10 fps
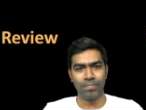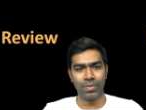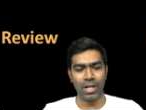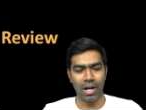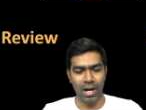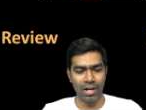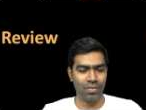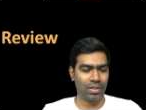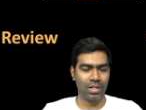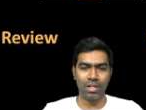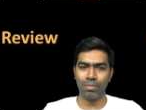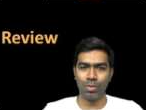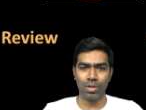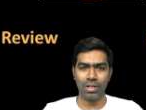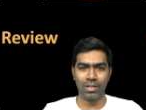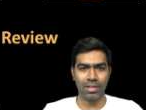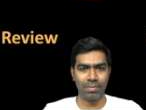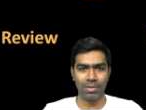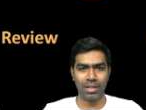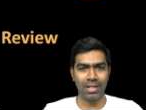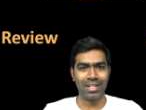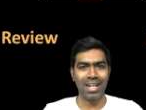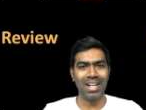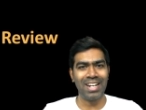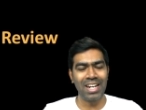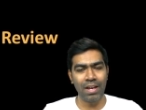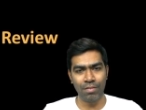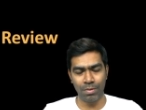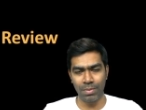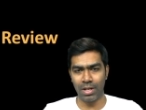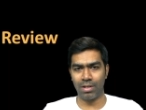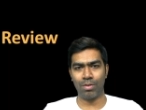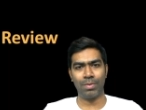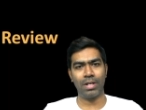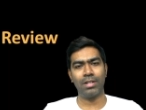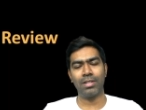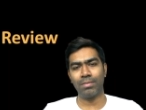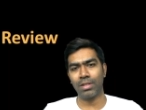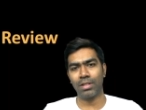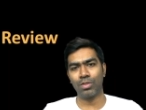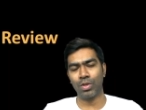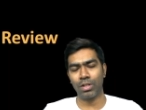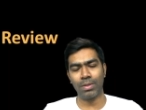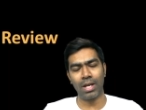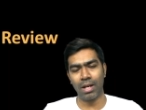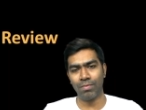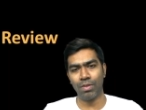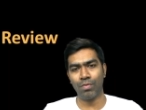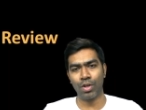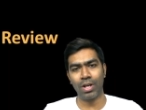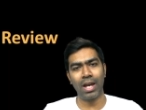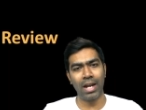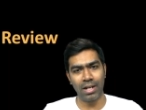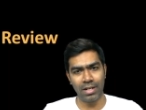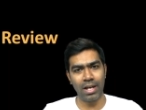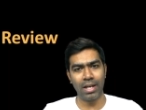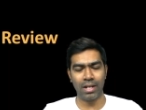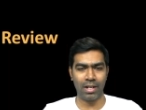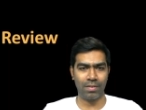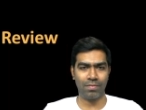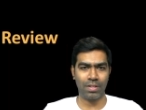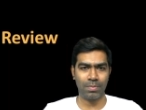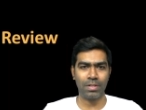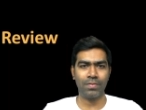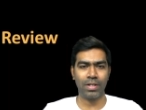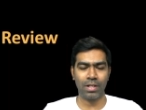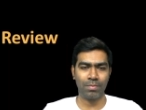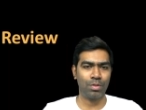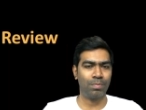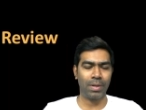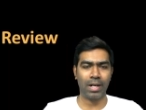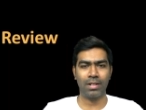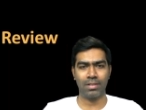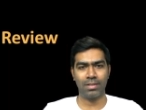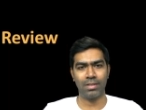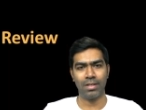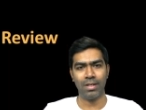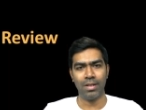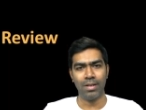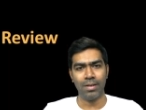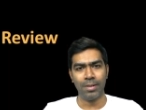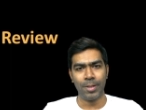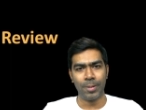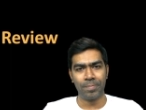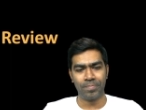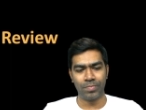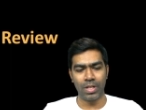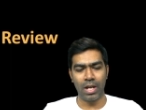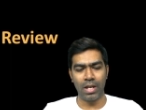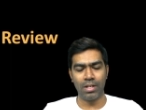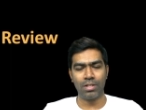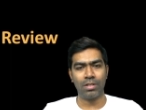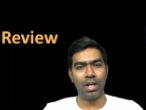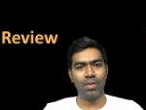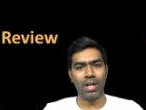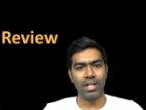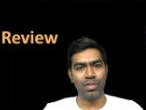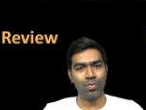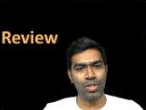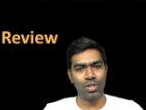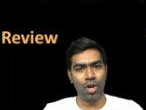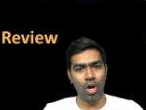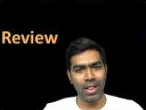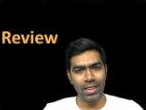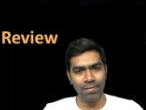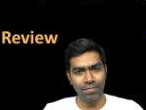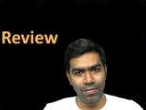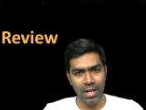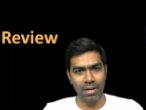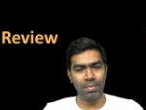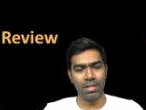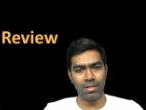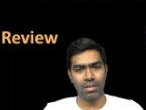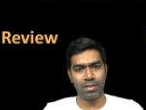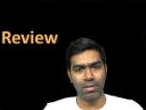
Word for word: the hard work that you have put in is something that can never be undermined. It's something that's going to be helpful for your entire life, especially when it comes to practice. And I would like to wish all the very best